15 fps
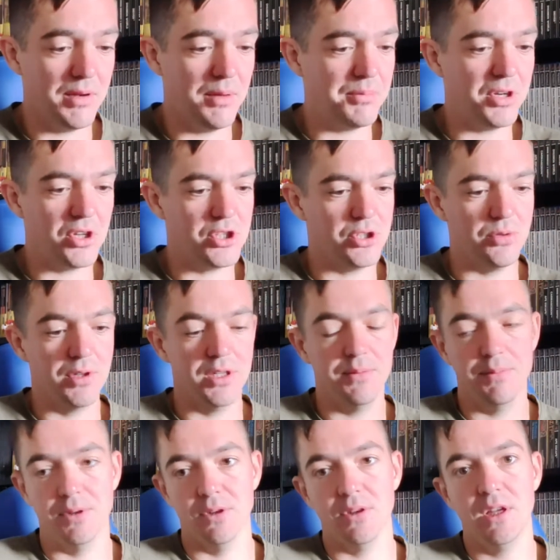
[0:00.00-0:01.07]
I'm not sure,
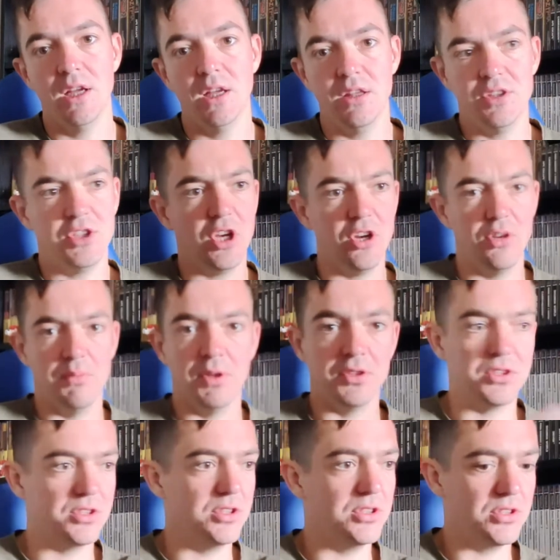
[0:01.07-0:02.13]
but certain
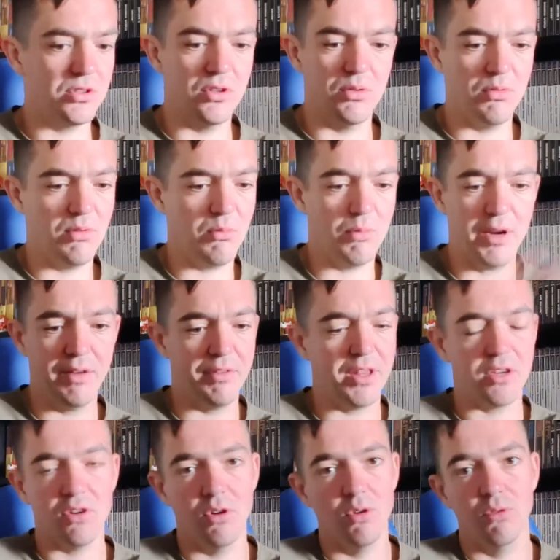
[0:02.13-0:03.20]
monsters or whatever
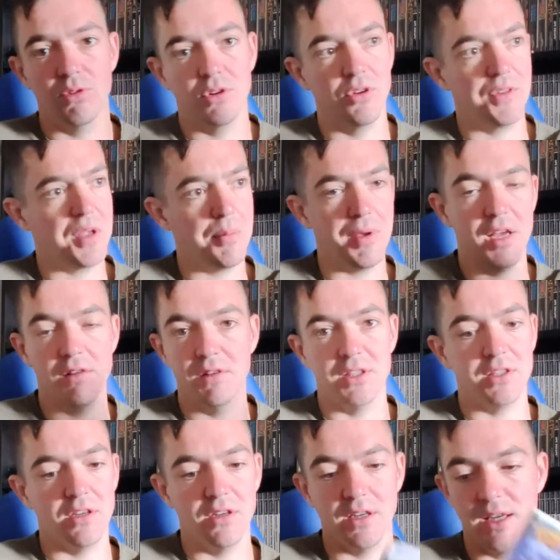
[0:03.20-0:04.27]
they're called only appear in
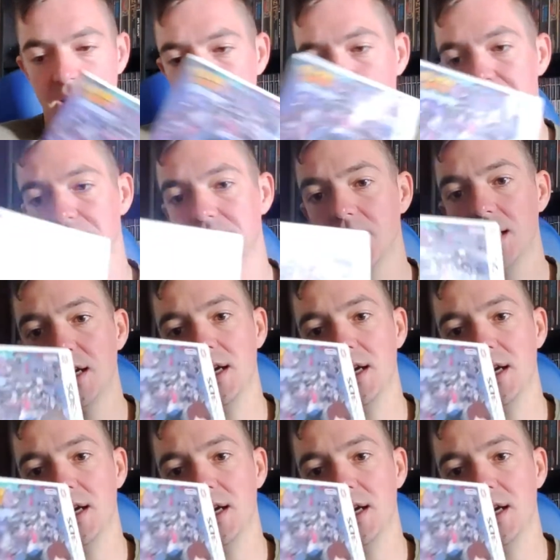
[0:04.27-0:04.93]
certain games.